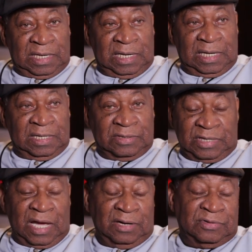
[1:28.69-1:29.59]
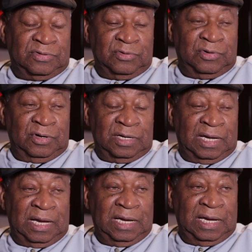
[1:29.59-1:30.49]
And it sounded so good,
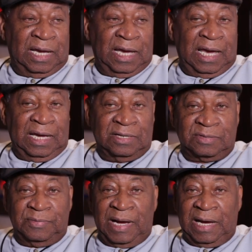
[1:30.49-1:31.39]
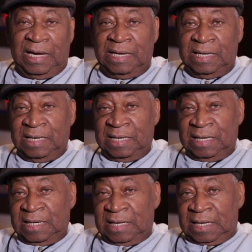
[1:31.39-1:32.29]
I asked my
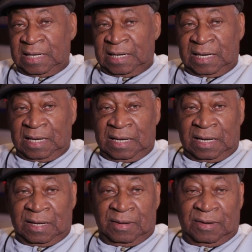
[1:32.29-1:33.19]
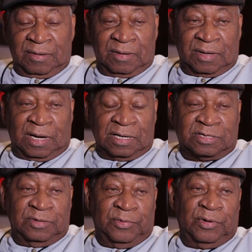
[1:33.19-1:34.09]
uh,
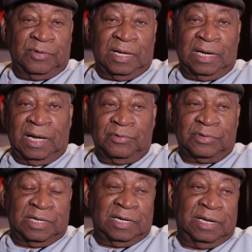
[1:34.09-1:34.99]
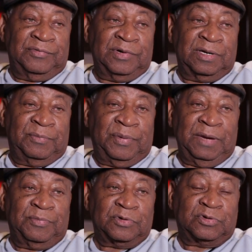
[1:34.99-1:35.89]
customer that I was delivering the
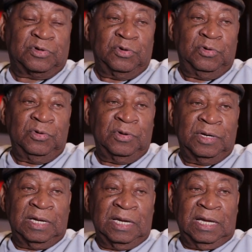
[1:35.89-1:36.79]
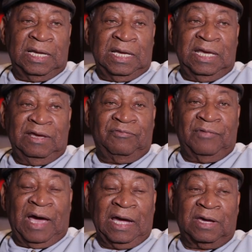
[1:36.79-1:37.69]
papers to if
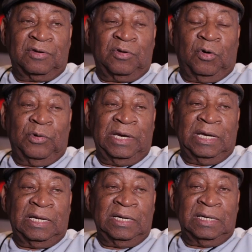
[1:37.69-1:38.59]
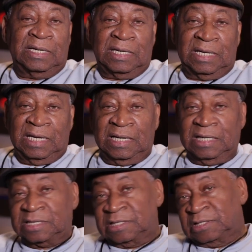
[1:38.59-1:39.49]
I could go in and
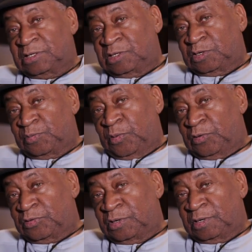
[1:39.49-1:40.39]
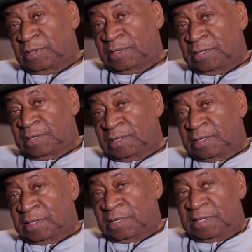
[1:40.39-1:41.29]
listen to this person
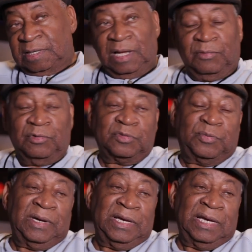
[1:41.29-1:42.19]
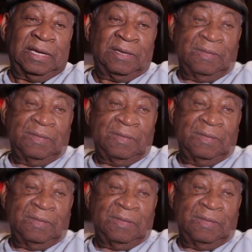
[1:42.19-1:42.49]
that was playing.